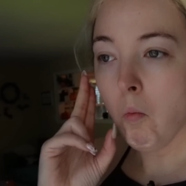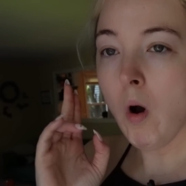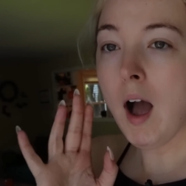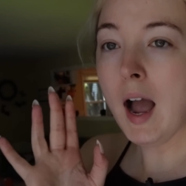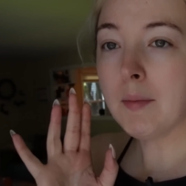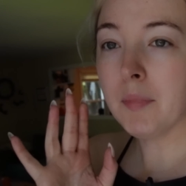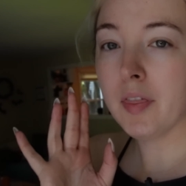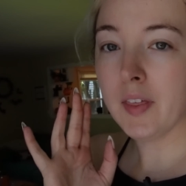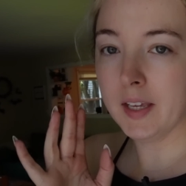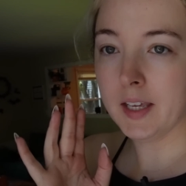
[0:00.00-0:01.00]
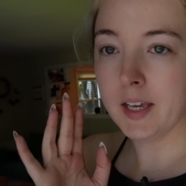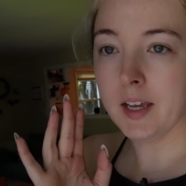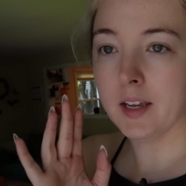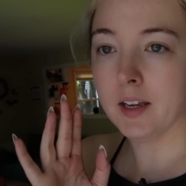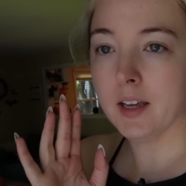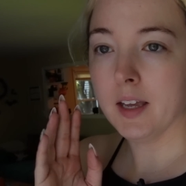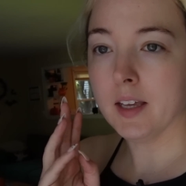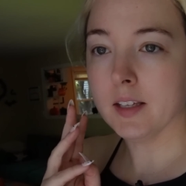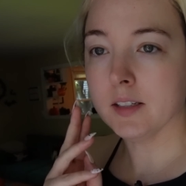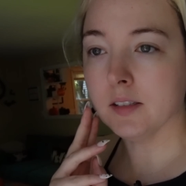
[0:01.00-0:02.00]
What I'm thinking
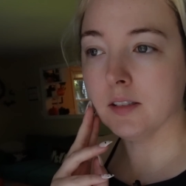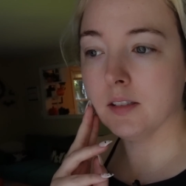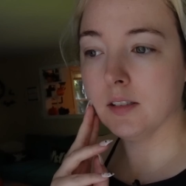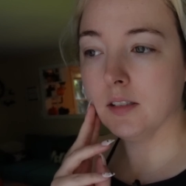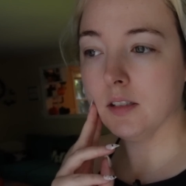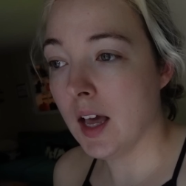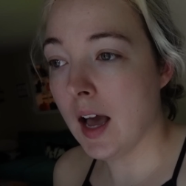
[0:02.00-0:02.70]
is